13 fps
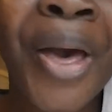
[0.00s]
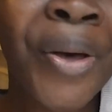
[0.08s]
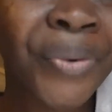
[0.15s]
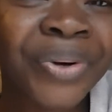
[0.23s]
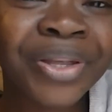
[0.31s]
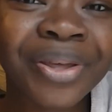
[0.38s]

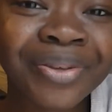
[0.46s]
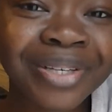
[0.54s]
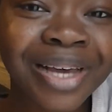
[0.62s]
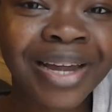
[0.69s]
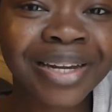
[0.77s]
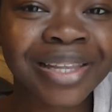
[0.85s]
all of
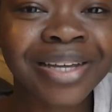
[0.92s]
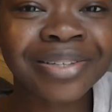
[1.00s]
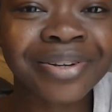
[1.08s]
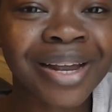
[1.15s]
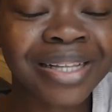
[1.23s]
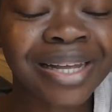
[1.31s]
those kind of
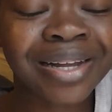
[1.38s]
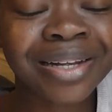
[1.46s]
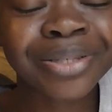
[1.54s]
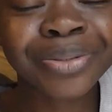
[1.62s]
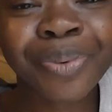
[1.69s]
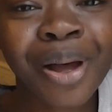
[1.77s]
things right there.
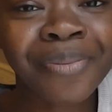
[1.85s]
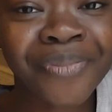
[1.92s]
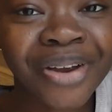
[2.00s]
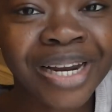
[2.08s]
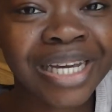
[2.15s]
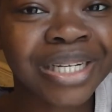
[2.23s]
That's what
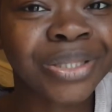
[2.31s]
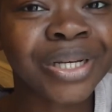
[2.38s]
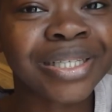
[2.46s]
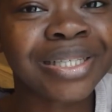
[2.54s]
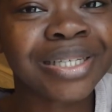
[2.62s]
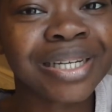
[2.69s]
I'm really
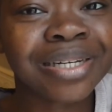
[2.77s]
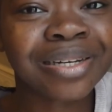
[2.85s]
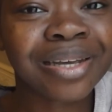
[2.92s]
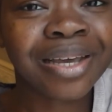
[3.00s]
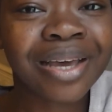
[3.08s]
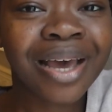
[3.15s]
interested in.